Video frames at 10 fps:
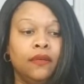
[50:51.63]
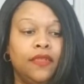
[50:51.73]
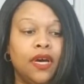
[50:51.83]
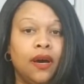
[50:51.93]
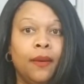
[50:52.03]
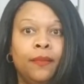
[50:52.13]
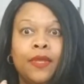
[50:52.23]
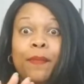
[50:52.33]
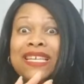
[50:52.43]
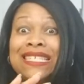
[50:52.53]
the
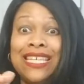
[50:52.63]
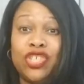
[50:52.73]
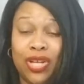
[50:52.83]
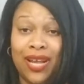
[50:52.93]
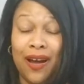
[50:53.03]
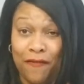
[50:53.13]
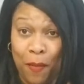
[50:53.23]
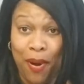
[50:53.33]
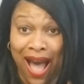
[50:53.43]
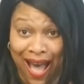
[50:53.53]
the positioning of
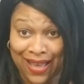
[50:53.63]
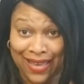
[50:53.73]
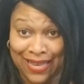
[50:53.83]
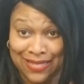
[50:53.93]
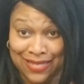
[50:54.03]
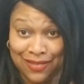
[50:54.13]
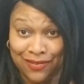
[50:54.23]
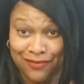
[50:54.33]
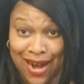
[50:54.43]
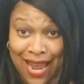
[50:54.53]
the pockets,
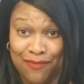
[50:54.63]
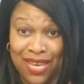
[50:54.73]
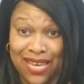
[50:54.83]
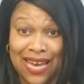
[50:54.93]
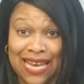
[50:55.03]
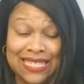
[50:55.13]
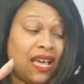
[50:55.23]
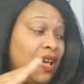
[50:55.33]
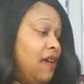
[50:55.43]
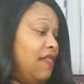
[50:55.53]
right? Because
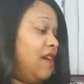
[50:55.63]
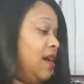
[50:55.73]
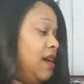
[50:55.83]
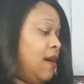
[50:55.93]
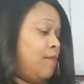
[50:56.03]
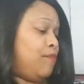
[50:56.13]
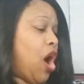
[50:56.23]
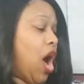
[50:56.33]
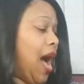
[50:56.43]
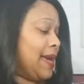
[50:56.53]
the
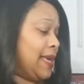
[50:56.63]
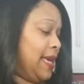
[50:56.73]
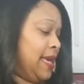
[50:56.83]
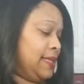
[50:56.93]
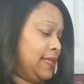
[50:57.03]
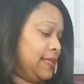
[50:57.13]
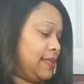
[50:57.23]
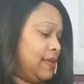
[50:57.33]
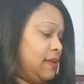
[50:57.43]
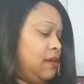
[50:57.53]

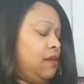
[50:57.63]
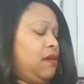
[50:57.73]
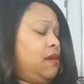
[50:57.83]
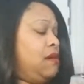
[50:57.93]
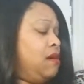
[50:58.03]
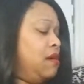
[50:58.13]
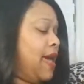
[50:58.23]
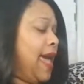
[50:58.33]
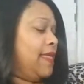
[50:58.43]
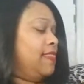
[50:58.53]

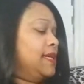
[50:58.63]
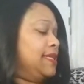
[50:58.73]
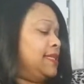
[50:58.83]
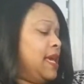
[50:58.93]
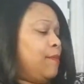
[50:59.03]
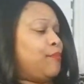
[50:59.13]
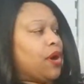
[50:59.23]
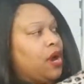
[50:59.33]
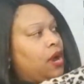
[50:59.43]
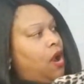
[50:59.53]
pockets and the
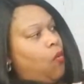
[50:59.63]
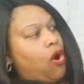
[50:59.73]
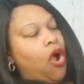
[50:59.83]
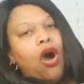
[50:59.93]
zipper were